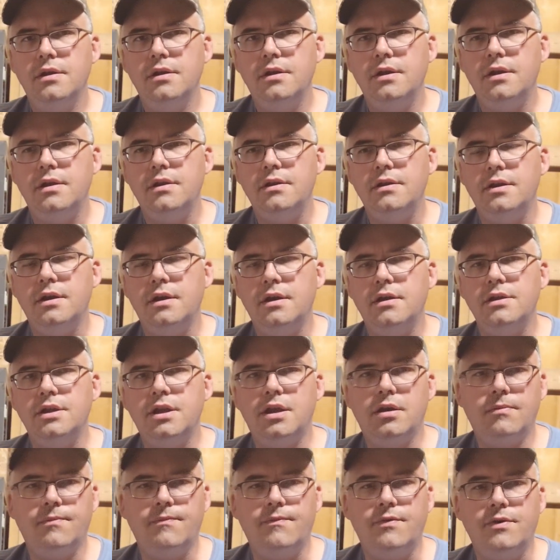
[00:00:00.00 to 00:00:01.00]
and it's
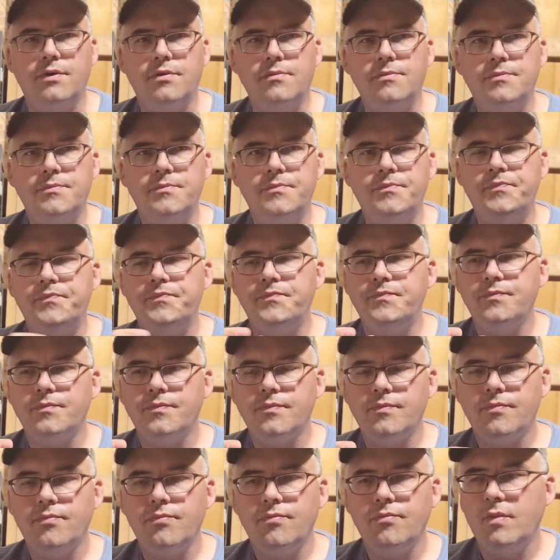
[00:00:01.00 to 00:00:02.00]
helpful.
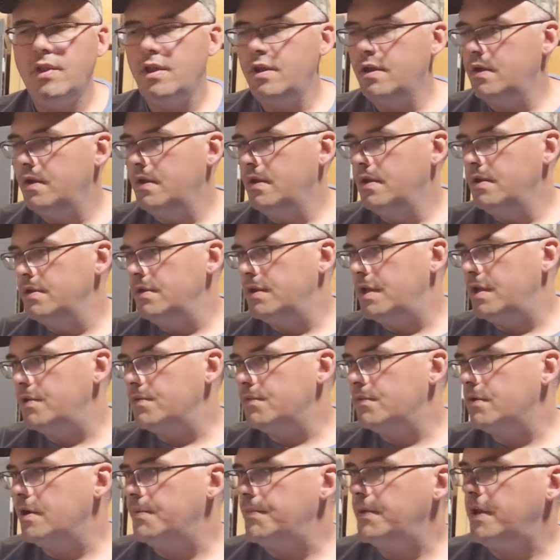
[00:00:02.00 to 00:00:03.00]
So that's
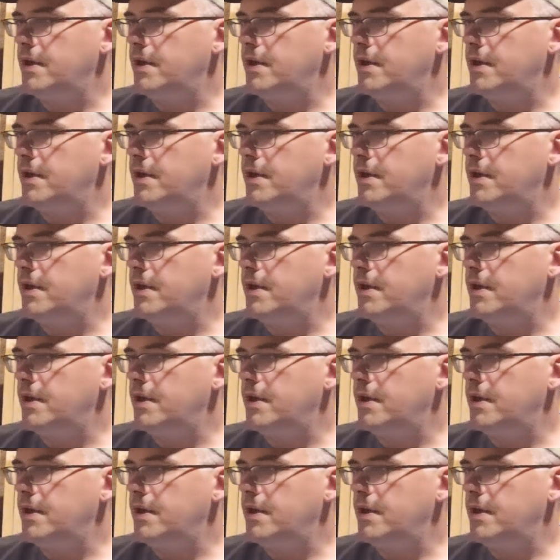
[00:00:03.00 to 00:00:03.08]
where I'm